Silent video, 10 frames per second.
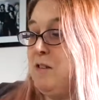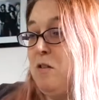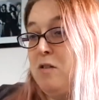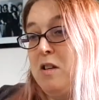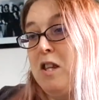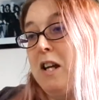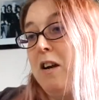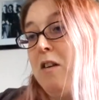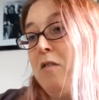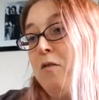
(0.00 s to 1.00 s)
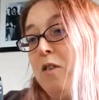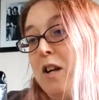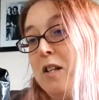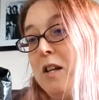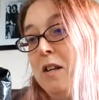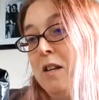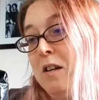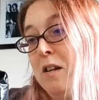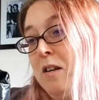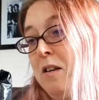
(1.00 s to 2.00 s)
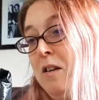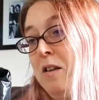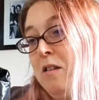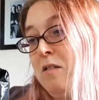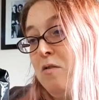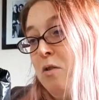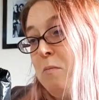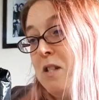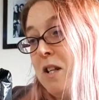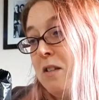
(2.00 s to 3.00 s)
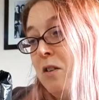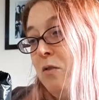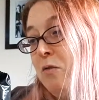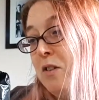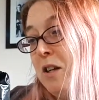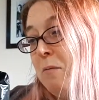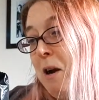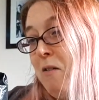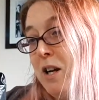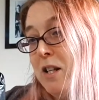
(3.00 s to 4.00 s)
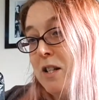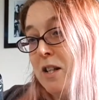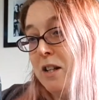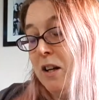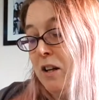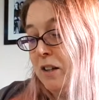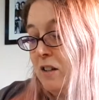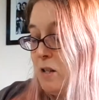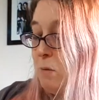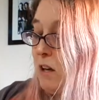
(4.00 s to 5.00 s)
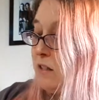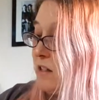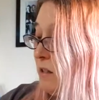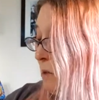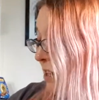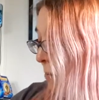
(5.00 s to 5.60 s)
got a thing over it. Drumsticks covered and marinated in garlic and spices. I mean, they